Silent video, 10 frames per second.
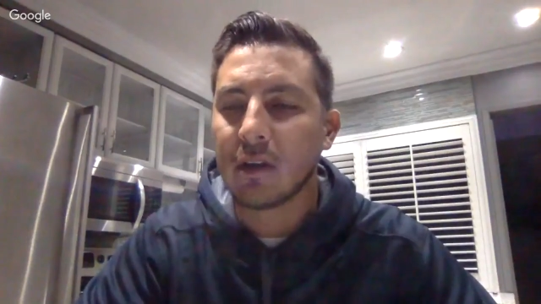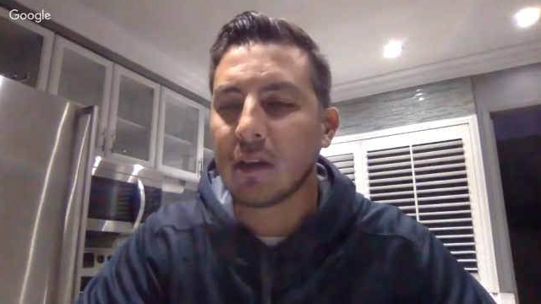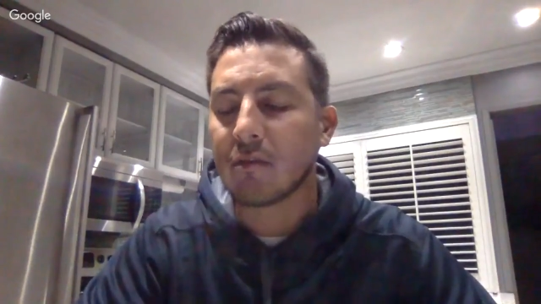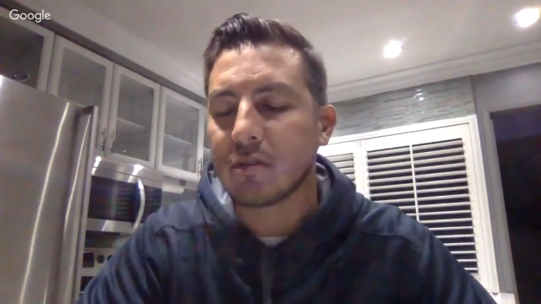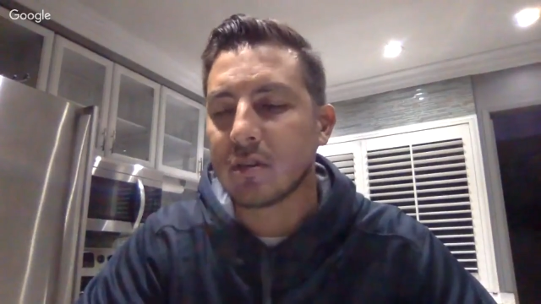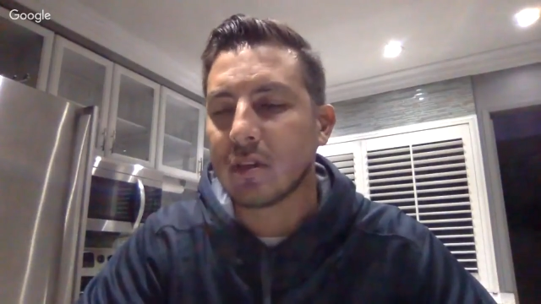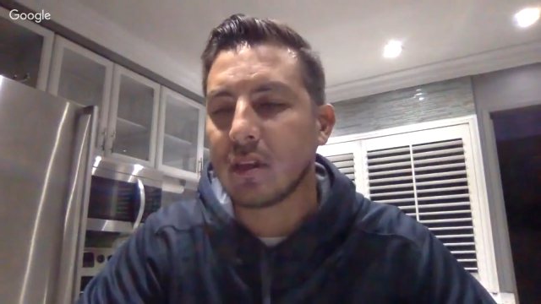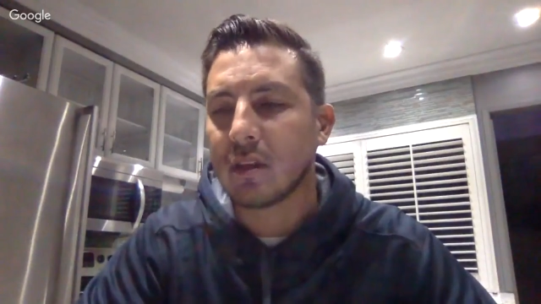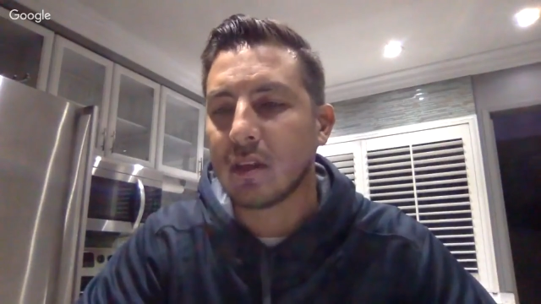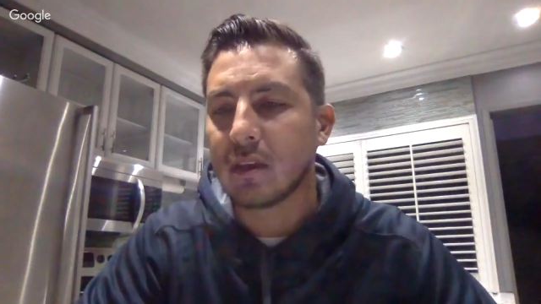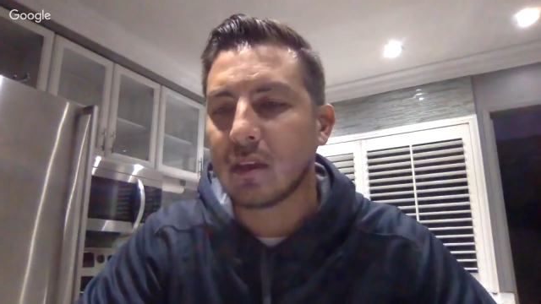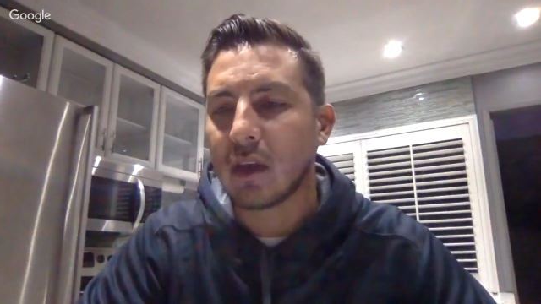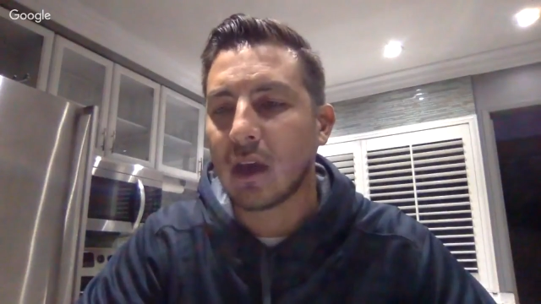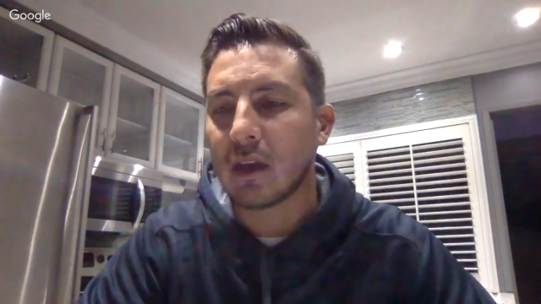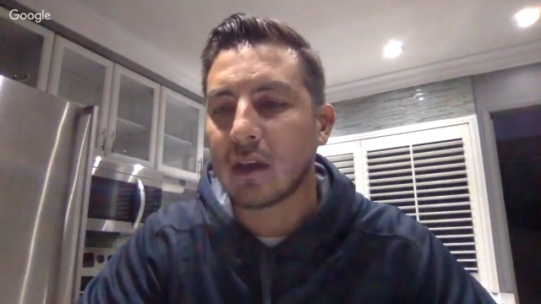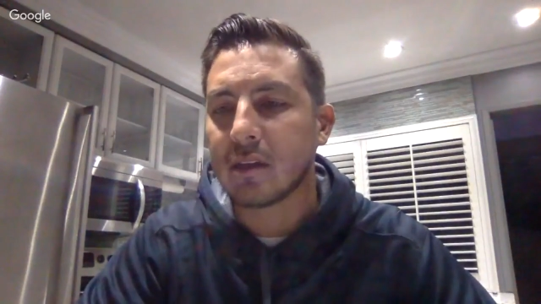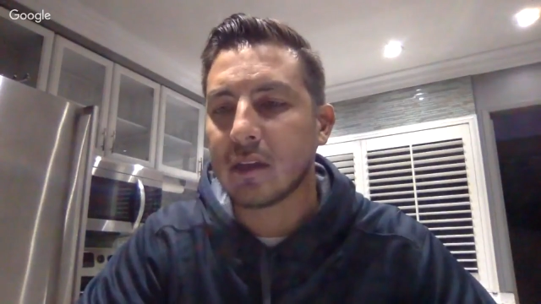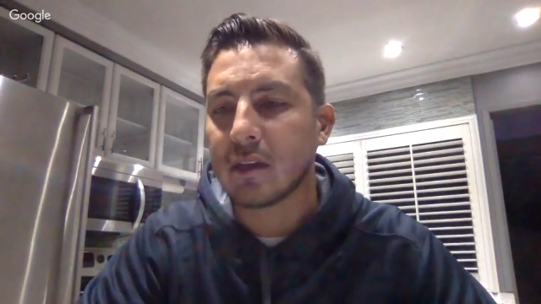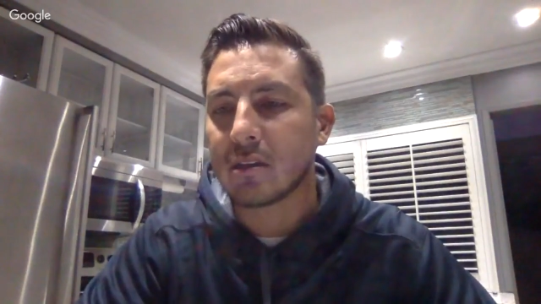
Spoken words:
And that was the kind of idea.